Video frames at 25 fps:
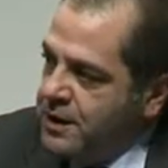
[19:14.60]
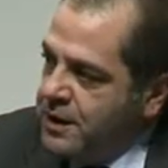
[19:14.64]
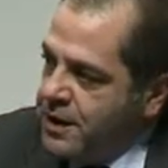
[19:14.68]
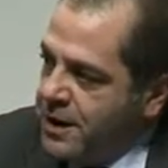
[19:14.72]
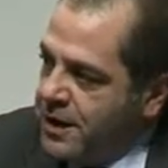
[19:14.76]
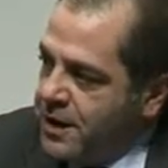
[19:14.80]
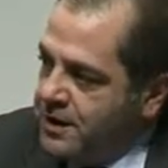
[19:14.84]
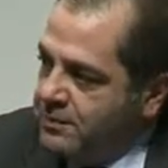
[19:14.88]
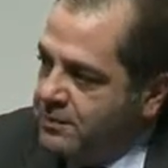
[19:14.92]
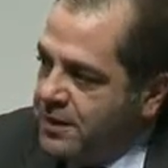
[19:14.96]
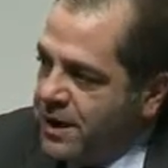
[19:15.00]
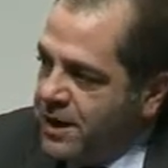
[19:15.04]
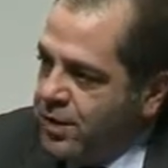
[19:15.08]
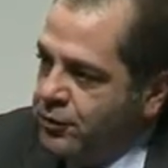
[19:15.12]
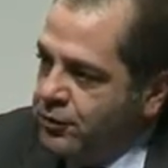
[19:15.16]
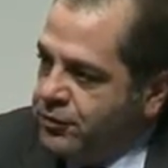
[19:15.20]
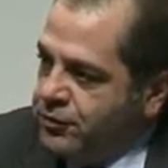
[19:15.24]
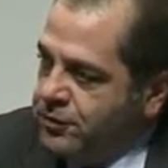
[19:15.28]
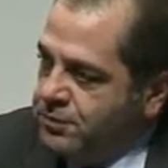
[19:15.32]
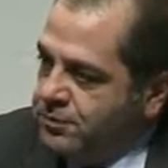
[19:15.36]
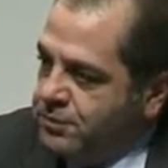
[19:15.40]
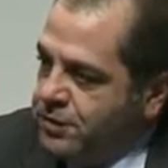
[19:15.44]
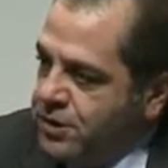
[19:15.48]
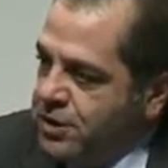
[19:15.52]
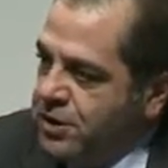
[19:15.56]
About
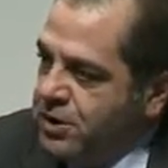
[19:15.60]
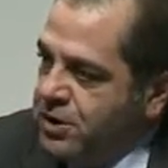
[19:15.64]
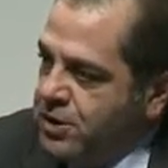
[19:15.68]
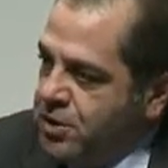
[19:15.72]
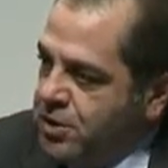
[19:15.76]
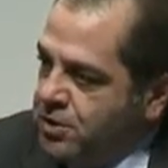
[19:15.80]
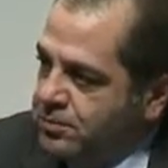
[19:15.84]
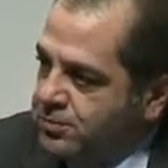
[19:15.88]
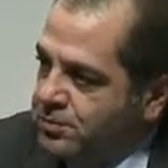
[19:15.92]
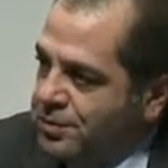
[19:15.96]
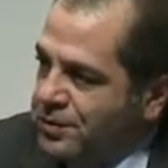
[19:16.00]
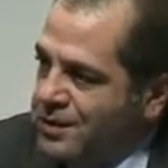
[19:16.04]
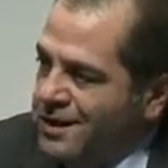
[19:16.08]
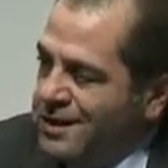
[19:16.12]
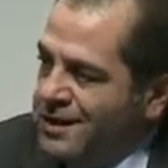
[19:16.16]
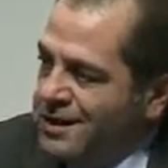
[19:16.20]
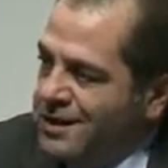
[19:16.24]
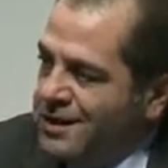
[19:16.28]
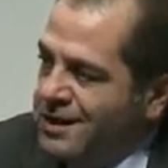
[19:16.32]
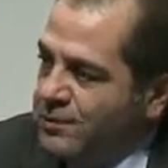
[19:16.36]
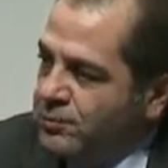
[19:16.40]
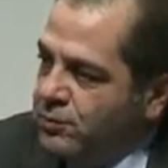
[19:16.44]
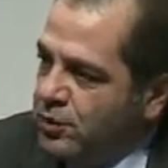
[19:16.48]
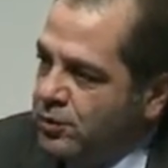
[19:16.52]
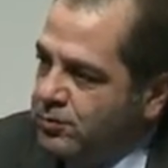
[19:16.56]
being
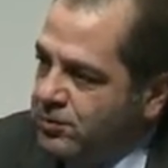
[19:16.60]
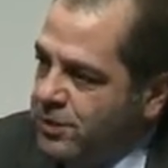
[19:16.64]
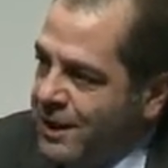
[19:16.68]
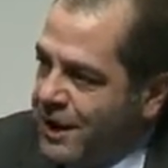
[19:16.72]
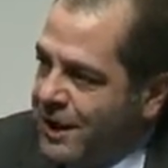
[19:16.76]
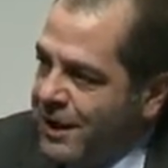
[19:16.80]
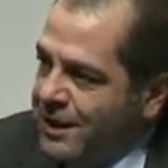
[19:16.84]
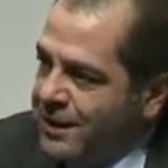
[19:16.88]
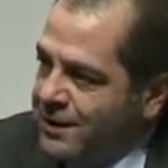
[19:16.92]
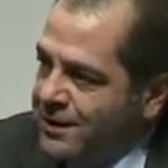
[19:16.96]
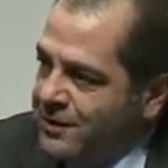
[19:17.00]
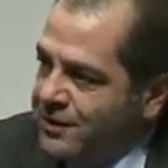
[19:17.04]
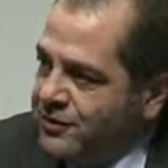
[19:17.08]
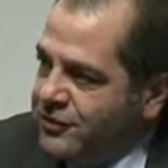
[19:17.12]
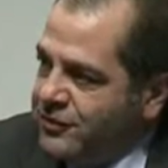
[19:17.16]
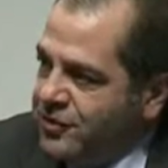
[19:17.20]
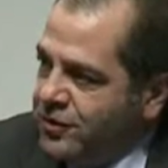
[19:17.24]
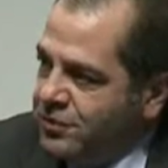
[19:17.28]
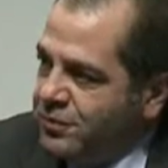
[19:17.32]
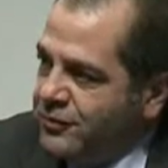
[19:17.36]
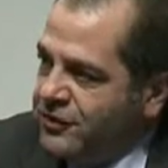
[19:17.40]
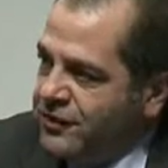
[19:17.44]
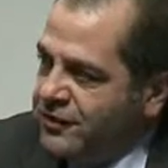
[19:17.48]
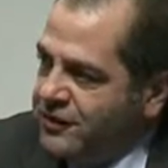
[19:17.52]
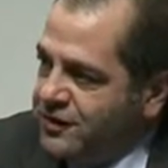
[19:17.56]
completely mobile in
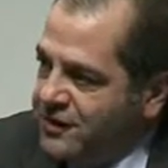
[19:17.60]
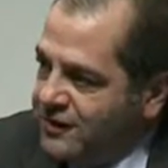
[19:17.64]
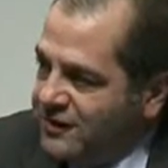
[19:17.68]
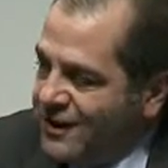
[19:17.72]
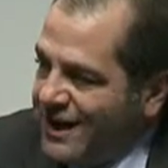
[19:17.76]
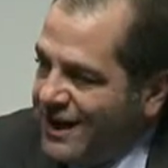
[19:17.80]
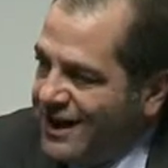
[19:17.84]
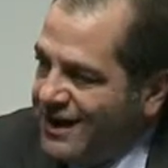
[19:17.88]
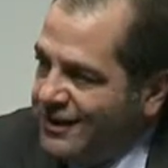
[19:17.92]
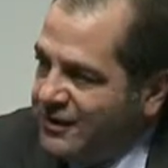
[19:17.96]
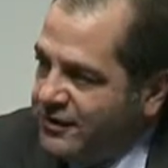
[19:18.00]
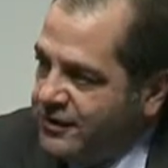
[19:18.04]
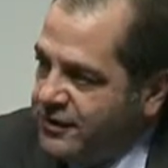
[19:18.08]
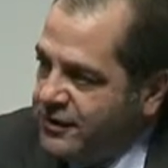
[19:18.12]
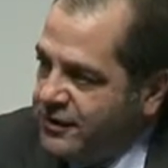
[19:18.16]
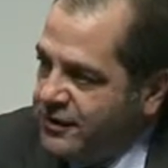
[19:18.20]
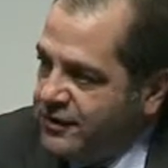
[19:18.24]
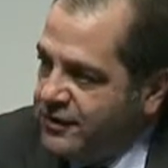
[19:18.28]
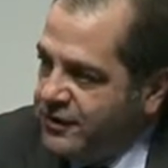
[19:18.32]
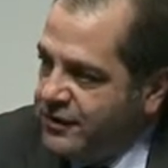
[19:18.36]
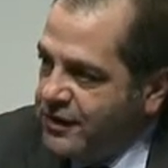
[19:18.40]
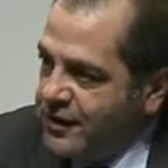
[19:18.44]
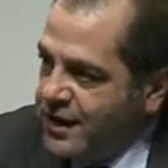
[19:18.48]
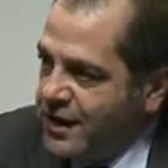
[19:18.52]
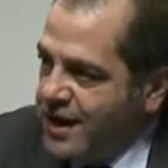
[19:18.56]
terms of
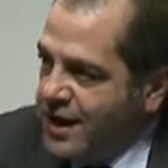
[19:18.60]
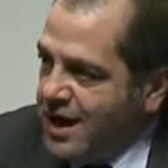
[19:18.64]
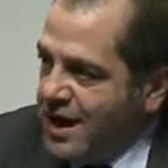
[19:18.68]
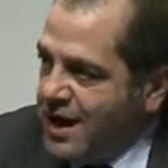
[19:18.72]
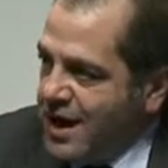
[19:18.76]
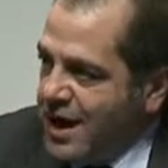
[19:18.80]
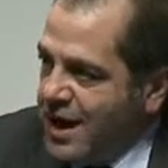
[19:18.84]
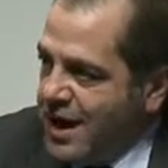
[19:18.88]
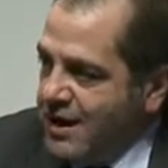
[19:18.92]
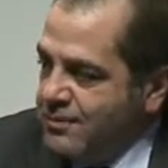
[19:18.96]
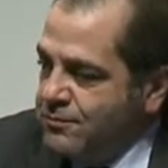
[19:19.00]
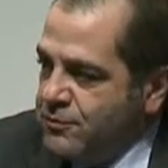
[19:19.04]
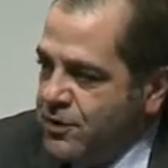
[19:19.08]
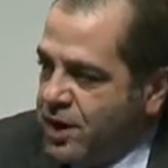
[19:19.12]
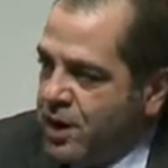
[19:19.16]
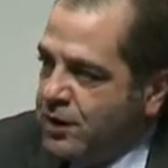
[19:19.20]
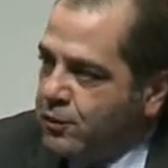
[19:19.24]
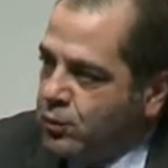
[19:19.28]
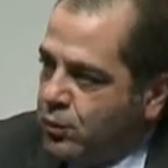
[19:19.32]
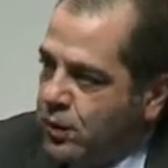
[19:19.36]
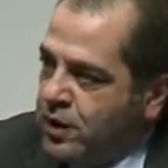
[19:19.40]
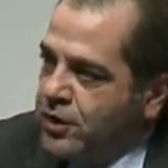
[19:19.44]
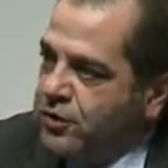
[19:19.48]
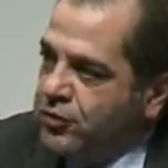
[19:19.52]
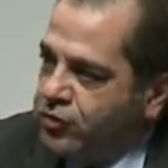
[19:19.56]
devices, I'm
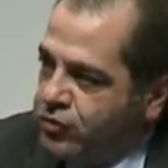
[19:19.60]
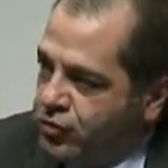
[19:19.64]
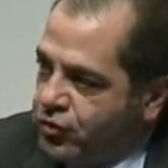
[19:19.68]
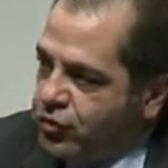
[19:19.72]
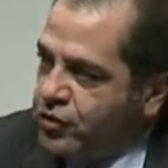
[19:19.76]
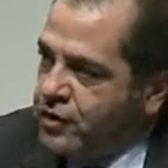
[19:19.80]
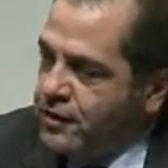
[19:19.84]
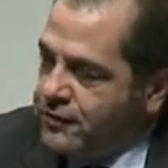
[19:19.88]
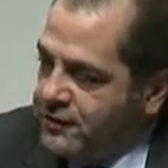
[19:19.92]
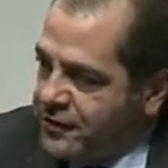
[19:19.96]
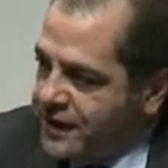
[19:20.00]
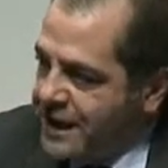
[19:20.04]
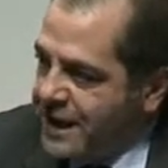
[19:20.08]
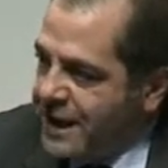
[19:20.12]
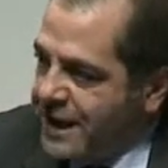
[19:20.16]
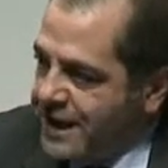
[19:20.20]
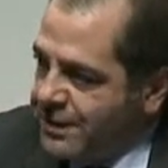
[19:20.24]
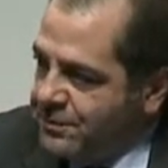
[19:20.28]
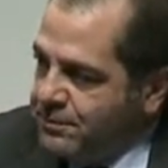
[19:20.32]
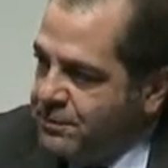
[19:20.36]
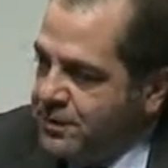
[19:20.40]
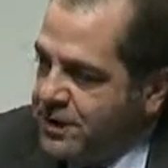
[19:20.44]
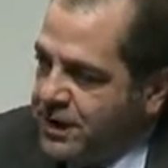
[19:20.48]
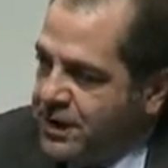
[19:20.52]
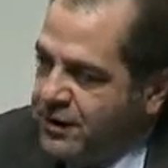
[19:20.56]
not quite sure of
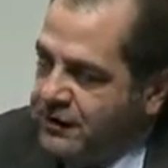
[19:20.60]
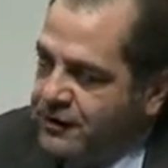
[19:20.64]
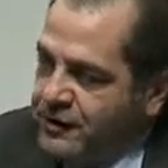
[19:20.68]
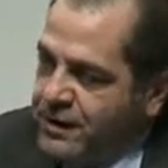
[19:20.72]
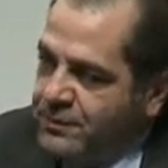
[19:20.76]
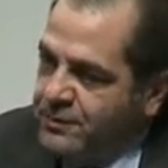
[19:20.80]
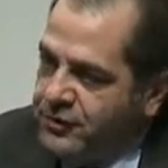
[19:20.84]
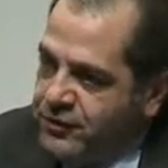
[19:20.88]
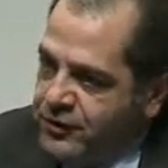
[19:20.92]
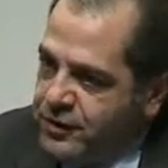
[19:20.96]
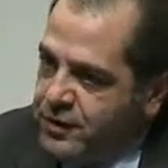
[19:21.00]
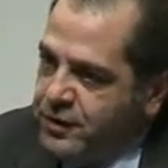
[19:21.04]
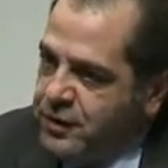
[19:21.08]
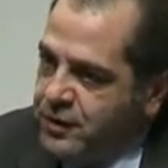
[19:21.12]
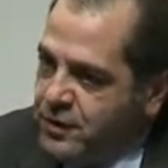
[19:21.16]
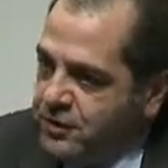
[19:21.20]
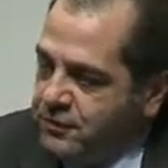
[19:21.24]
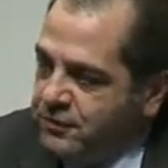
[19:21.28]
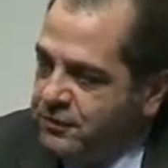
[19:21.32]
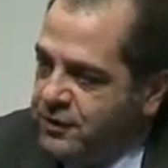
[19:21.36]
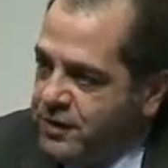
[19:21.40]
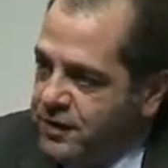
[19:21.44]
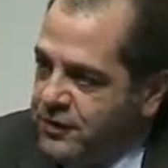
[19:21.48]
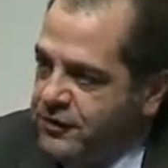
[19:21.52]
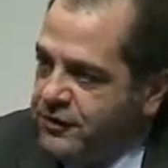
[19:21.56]
that, because I'm still
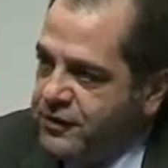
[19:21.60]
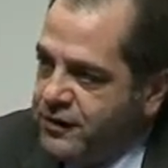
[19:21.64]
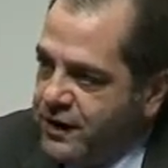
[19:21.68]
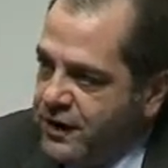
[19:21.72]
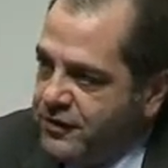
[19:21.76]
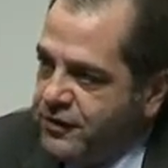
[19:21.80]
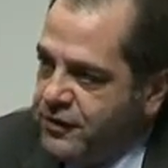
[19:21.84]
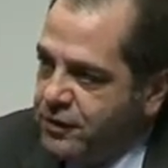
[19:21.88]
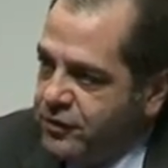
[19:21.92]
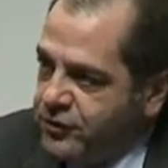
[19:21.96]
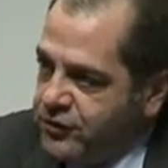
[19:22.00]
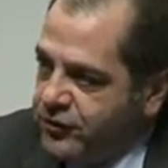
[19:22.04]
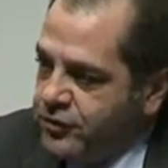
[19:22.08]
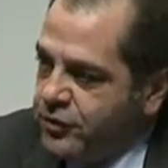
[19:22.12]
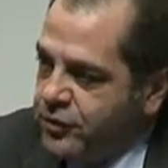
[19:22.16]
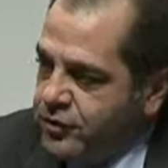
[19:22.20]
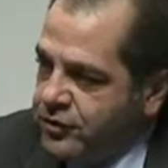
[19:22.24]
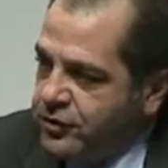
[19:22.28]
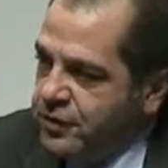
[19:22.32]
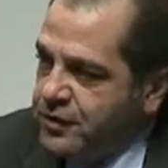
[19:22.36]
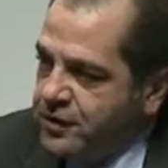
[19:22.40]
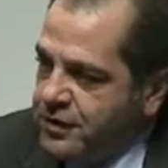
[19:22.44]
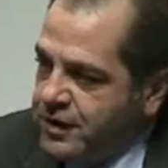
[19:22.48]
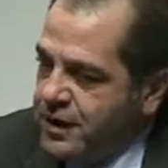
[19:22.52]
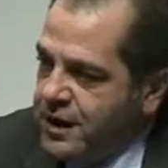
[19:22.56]
convinced that there are
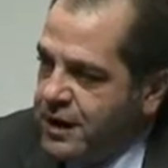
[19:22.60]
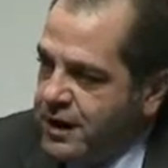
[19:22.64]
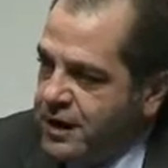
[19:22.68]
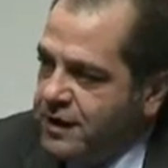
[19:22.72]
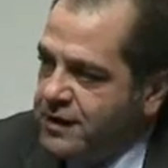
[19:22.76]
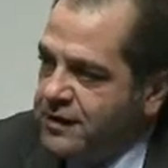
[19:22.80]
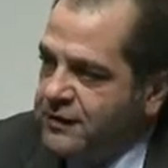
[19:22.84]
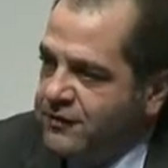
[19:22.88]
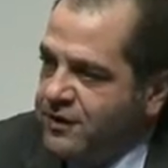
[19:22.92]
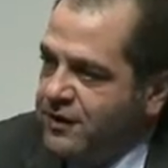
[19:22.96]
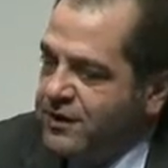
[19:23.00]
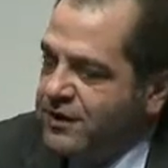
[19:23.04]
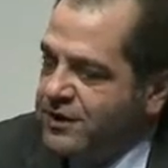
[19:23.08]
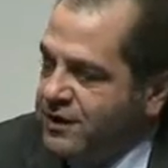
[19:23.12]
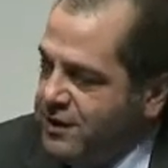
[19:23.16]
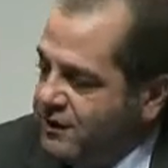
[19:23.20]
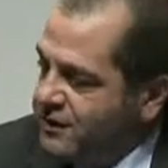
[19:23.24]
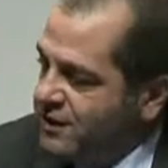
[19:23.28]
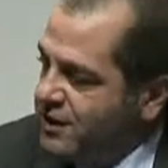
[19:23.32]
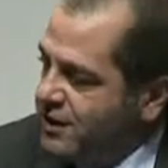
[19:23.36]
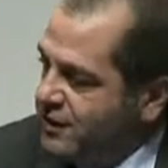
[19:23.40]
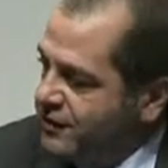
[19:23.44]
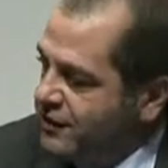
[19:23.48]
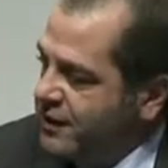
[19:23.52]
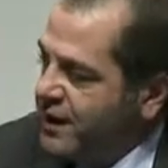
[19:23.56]
certain kind of
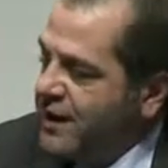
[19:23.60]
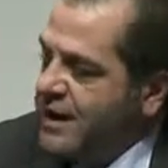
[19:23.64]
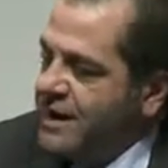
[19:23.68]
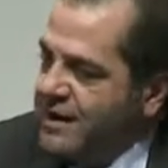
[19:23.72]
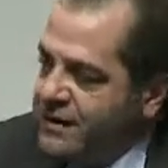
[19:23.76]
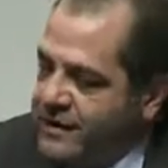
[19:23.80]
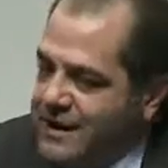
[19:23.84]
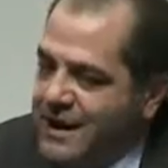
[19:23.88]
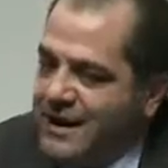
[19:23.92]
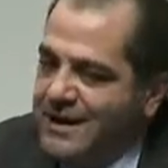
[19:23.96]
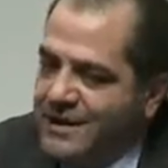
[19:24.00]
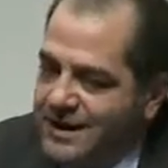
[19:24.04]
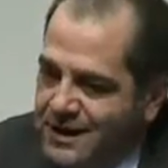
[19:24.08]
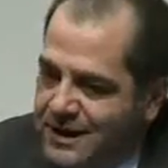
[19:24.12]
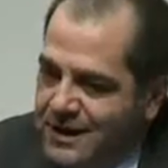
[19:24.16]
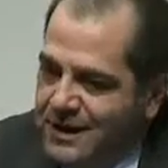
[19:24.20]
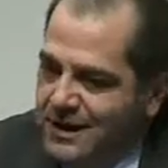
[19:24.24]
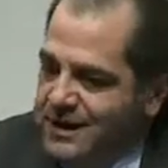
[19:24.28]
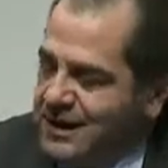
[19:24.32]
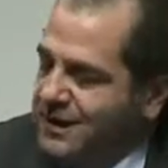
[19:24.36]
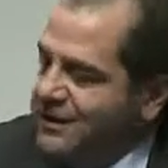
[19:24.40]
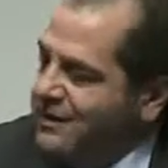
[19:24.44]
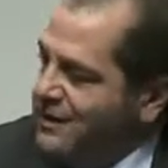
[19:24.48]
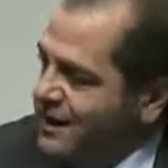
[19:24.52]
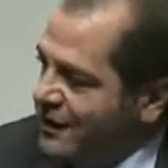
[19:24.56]
activities that
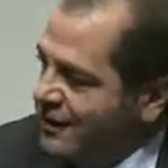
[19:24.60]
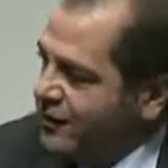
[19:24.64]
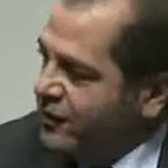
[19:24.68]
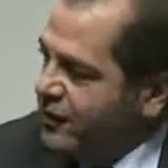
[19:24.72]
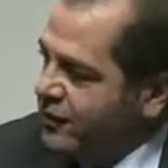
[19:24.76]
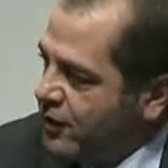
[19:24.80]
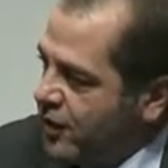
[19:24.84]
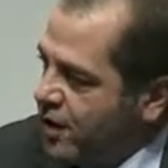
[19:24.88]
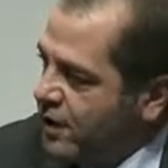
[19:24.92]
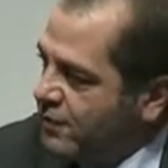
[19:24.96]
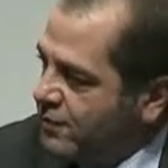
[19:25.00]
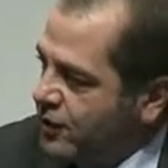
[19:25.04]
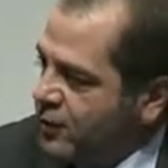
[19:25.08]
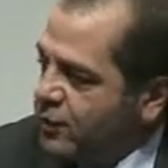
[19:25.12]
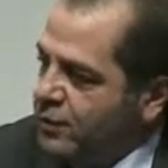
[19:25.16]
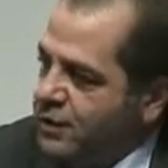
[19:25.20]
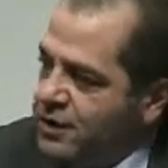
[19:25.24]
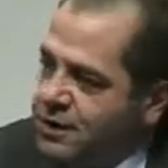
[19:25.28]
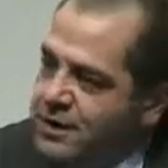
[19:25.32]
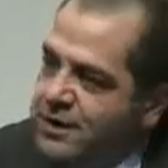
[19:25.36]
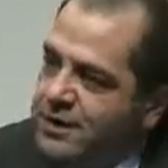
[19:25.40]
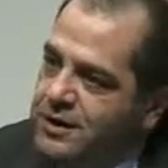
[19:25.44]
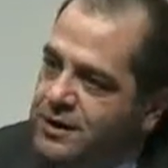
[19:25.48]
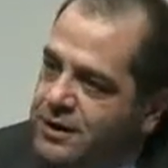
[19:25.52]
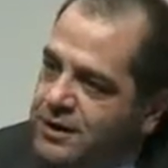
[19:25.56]
need a desktop or
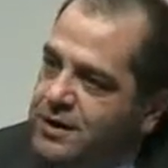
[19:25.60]
need